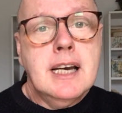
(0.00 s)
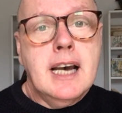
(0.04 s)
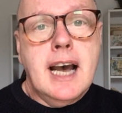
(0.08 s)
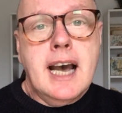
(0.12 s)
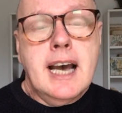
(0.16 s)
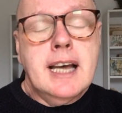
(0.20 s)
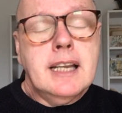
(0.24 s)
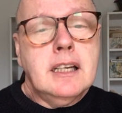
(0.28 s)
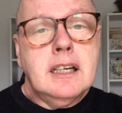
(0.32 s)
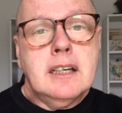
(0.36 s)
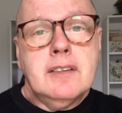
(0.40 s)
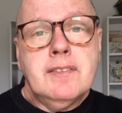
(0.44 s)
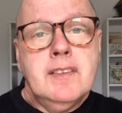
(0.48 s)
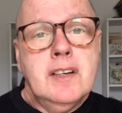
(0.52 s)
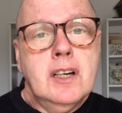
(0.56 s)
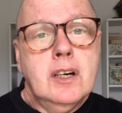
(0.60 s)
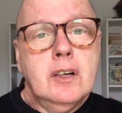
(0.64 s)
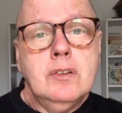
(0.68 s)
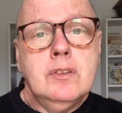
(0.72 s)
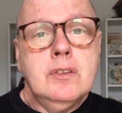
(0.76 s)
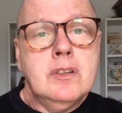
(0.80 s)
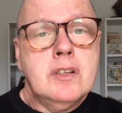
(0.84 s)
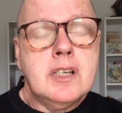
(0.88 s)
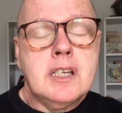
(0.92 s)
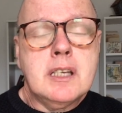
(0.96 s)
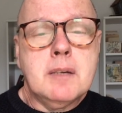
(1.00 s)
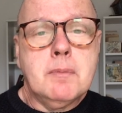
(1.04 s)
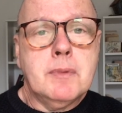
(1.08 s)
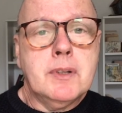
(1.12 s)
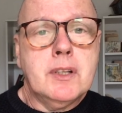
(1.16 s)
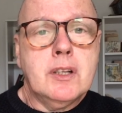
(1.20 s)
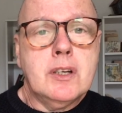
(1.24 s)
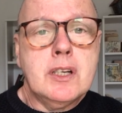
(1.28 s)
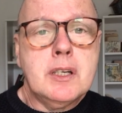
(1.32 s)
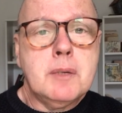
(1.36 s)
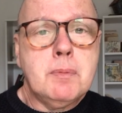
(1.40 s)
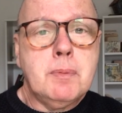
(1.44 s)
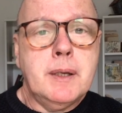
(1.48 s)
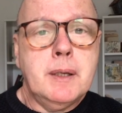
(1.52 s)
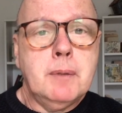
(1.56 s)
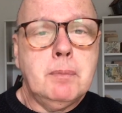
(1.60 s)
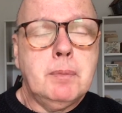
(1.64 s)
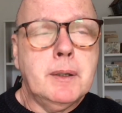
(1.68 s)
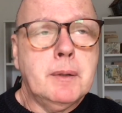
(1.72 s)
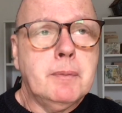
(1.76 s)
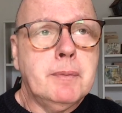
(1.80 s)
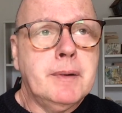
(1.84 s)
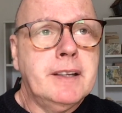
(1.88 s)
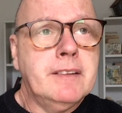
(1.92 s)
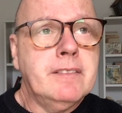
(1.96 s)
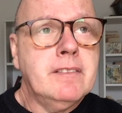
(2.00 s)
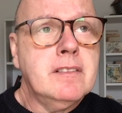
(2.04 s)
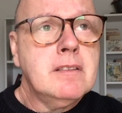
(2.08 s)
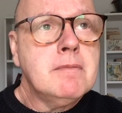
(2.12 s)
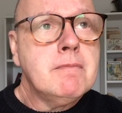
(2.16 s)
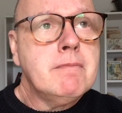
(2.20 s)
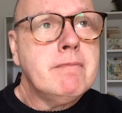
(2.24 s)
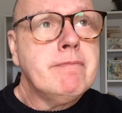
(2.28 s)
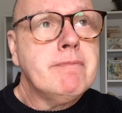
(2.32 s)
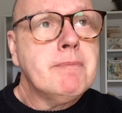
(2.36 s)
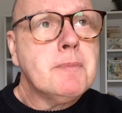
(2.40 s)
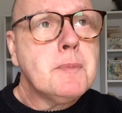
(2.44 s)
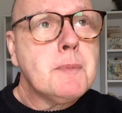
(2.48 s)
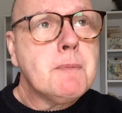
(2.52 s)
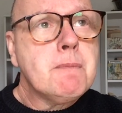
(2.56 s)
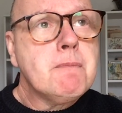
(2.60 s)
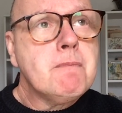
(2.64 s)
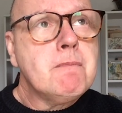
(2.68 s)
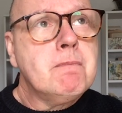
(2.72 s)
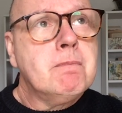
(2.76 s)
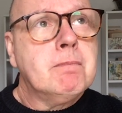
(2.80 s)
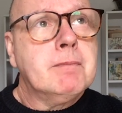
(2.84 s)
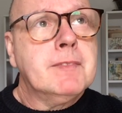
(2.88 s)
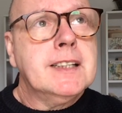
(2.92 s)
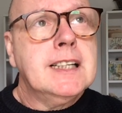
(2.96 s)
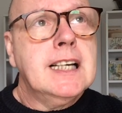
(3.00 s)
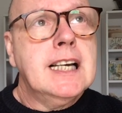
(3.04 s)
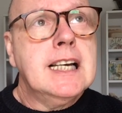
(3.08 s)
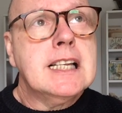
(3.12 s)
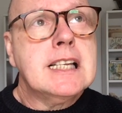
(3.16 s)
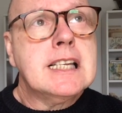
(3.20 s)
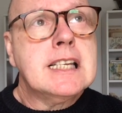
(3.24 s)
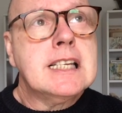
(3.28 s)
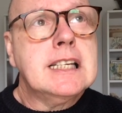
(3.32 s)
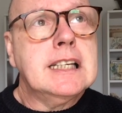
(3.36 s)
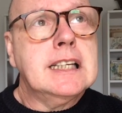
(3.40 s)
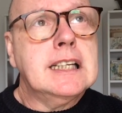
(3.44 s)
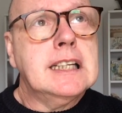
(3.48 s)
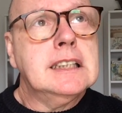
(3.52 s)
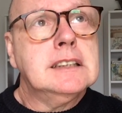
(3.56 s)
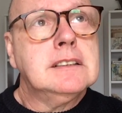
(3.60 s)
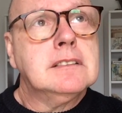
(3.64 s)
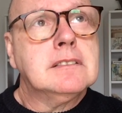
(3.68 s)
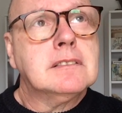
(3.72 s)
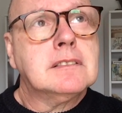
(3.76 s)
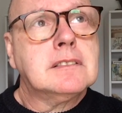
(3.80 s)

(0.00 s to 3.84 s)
And I've known some of those people. I mean, let's see.